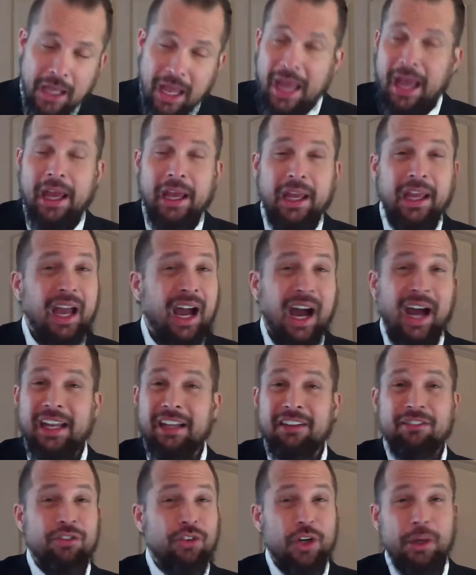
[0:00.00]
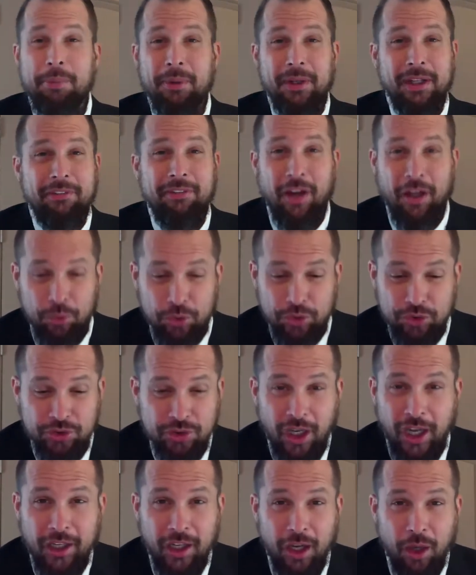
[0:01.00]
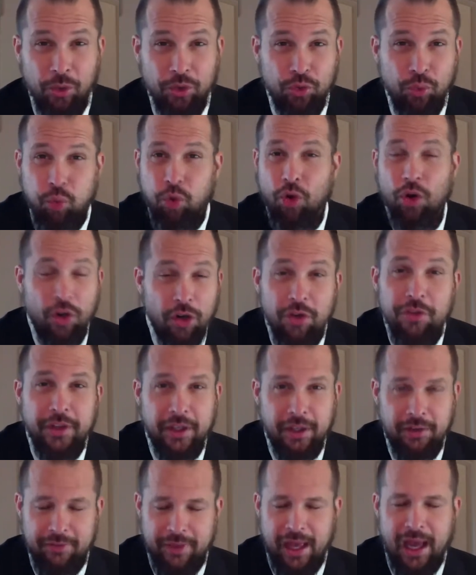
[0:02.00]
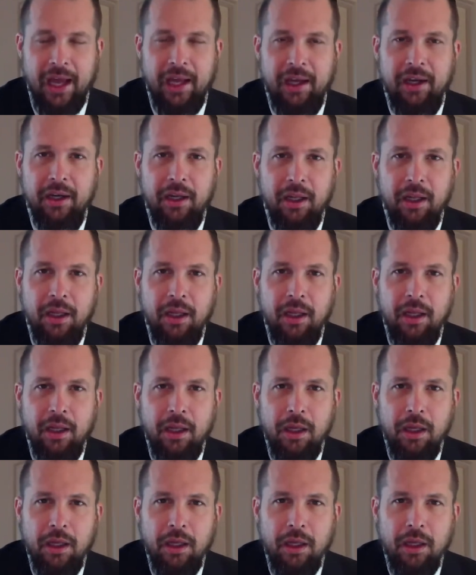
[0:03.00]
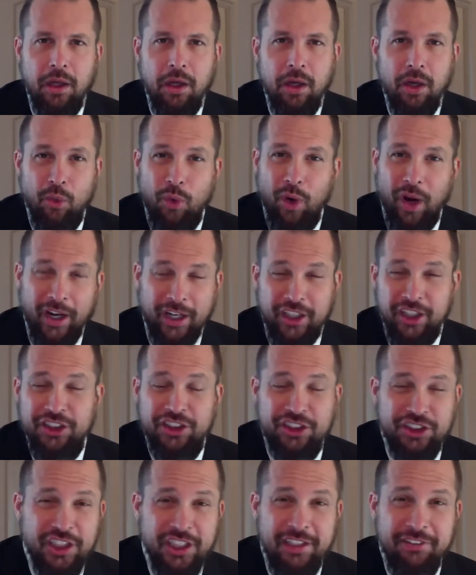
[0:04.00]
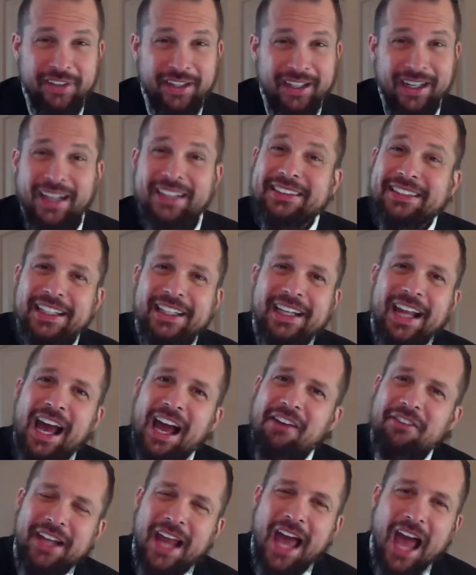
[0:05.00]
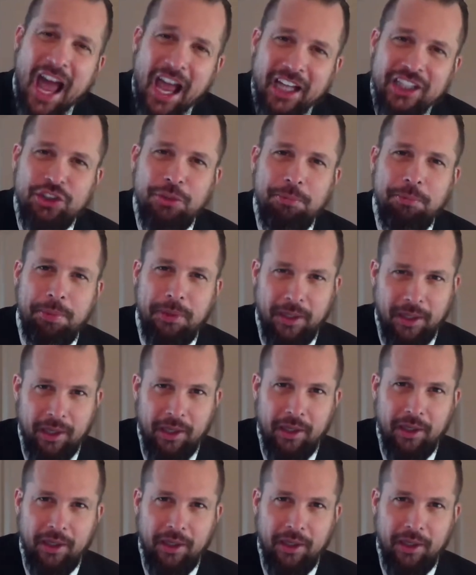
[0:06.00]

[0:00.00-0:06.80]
I didn't really believe I was worthy of that, or I could achieve it. I didn't have an action plan.